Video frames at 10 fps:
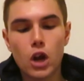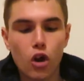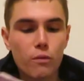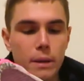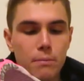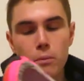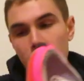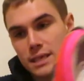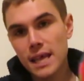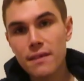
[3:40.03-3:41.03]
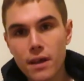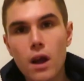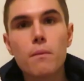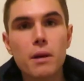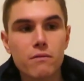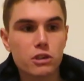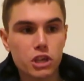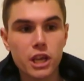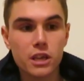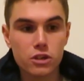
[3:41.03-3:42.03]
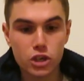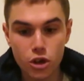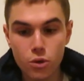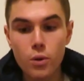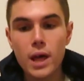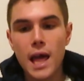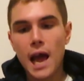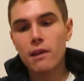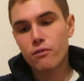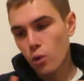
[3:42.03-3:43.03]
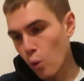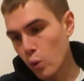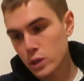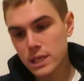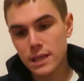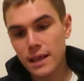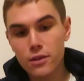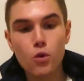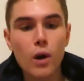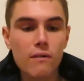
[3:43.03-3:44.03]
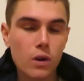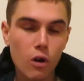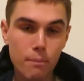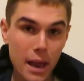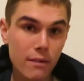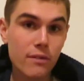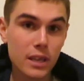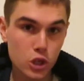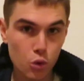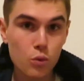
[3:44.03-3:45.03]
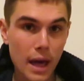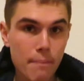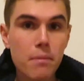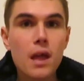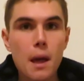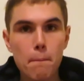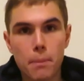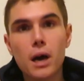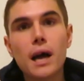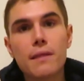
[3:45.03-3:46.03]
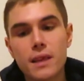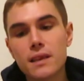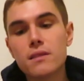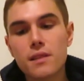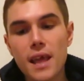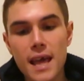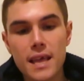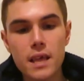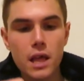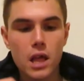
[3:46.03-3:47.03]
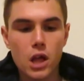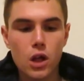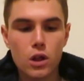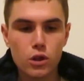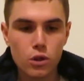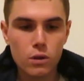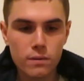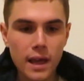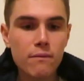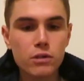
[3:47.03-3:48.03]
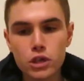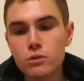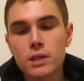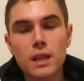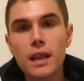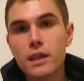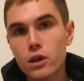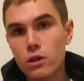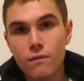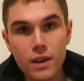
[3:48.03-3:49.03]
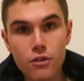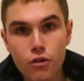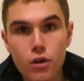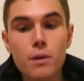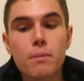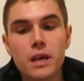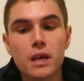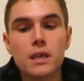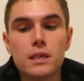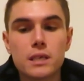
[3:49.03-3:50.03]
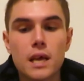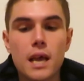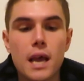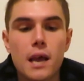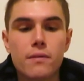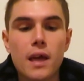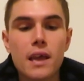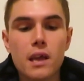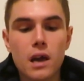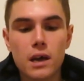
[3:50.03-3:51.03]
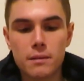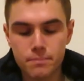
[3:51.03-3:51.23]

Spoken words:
lot of people might say they're a bit of a cheating shoe, and of course they do have a lot of benefit to them, but at the end of the day, they're reducing the likelihood of injury because they,